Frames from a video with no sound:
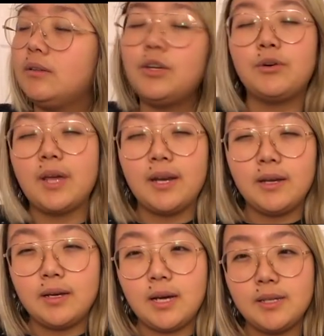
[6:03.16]
you don't
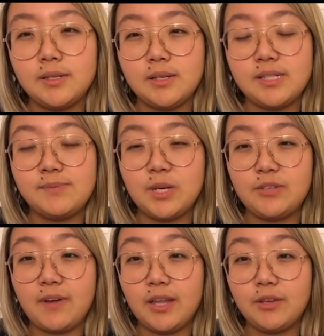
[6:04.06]
get as
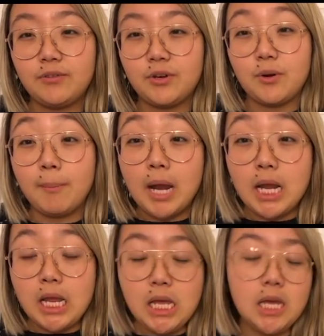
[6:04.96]
much value for your
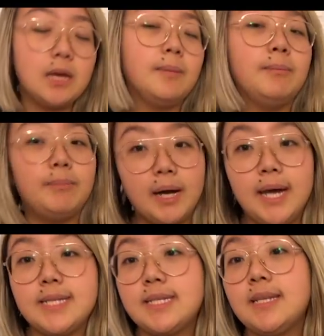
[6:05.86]
money,
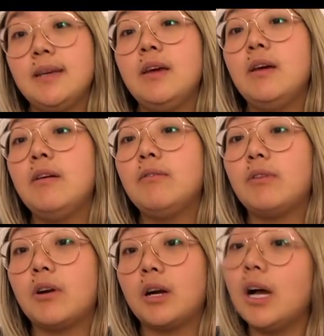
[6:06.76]
but
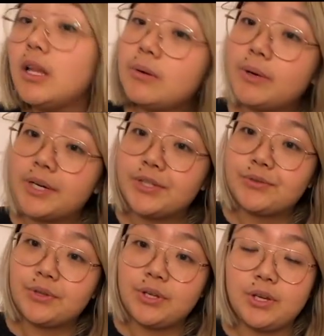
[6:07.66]
for color work
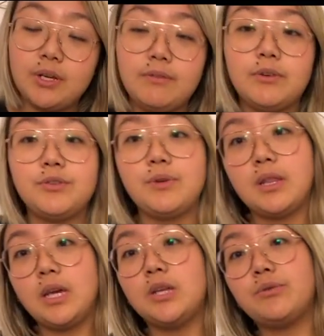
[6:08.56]
it's really good if you're
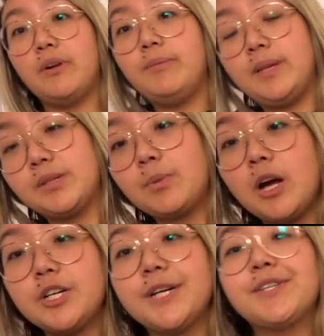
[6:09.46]
doing like 12+
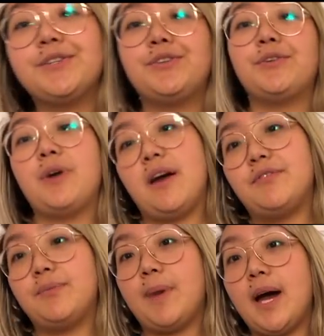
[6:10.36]
projects, so you don't
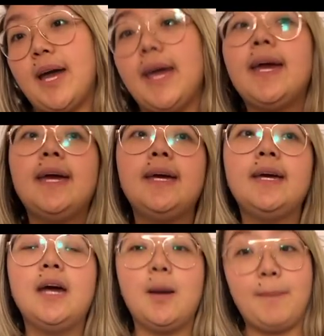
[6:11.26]
have to buy
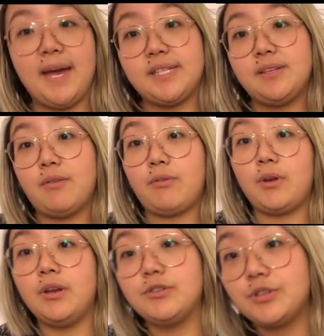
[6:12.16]
a massive
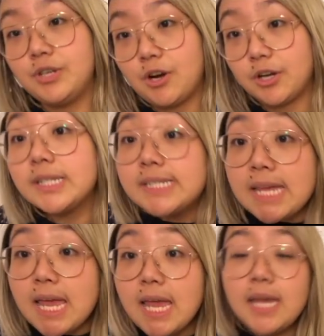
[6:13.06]
300 yard
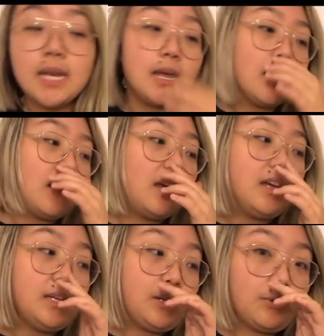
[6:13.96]
skein
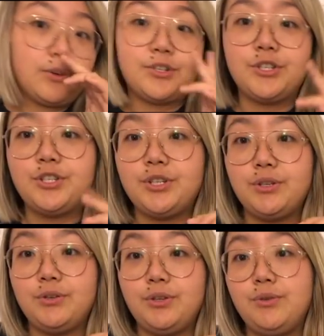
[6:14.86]
in order
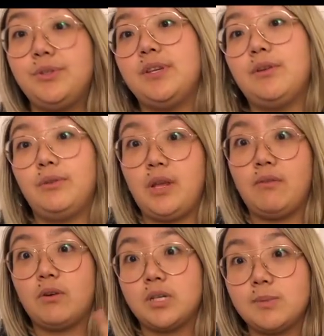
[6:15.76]
to use it only
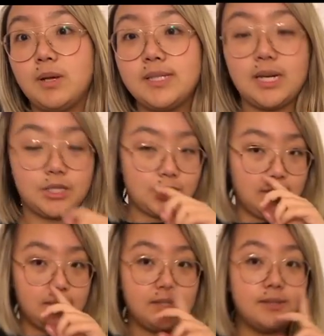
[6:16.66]
for a small
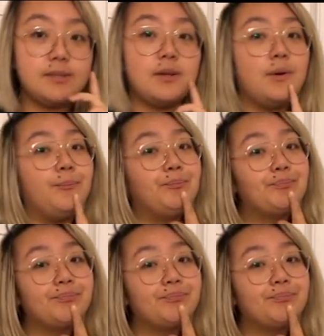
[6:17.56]
section. So